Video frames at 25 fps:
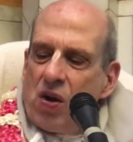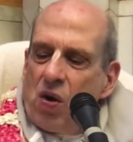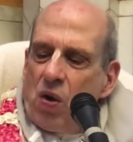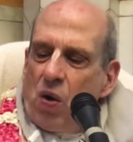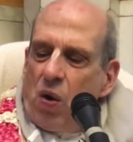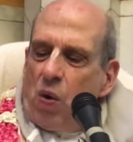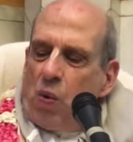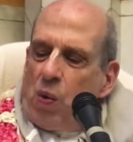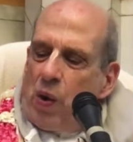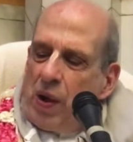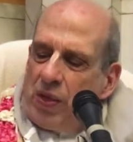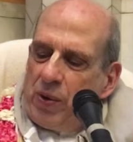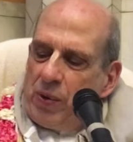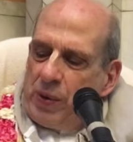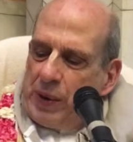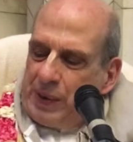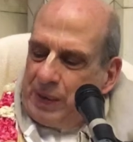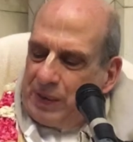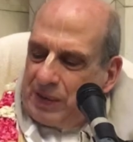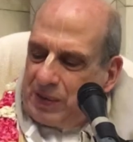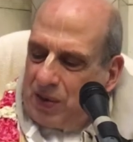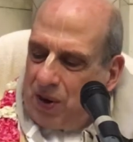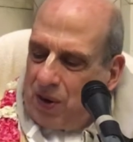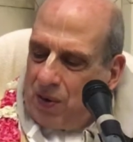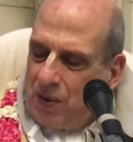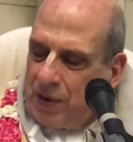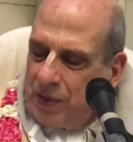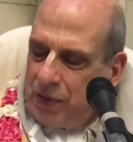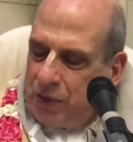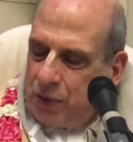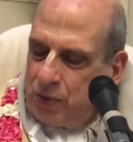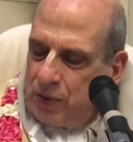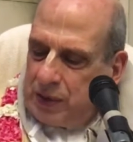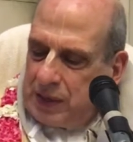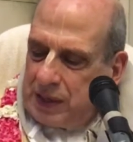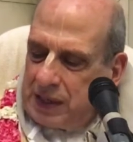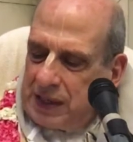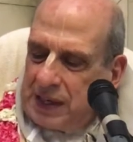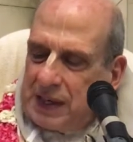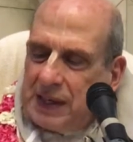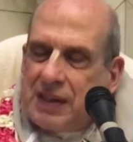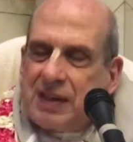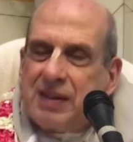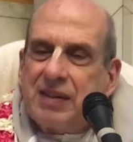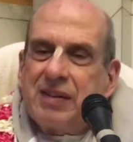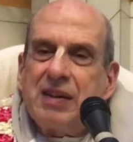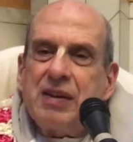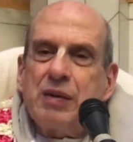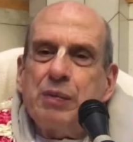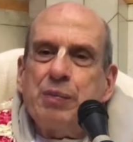or whether he was going through an
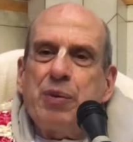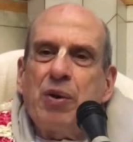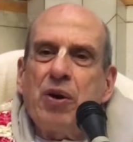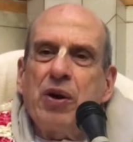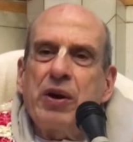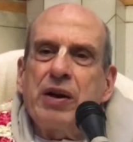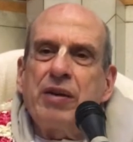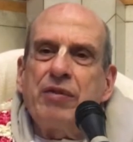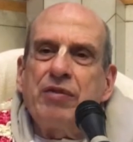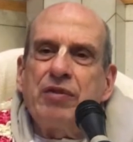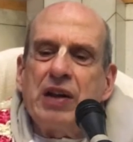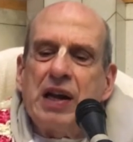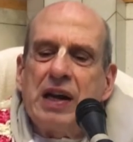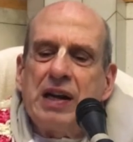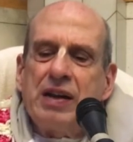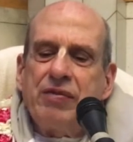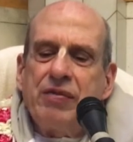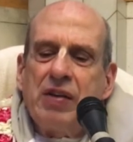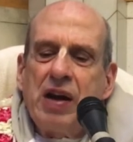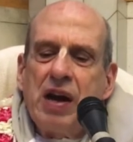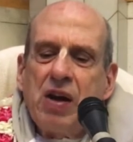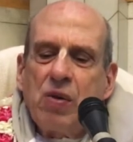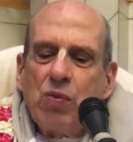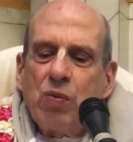easy part of life,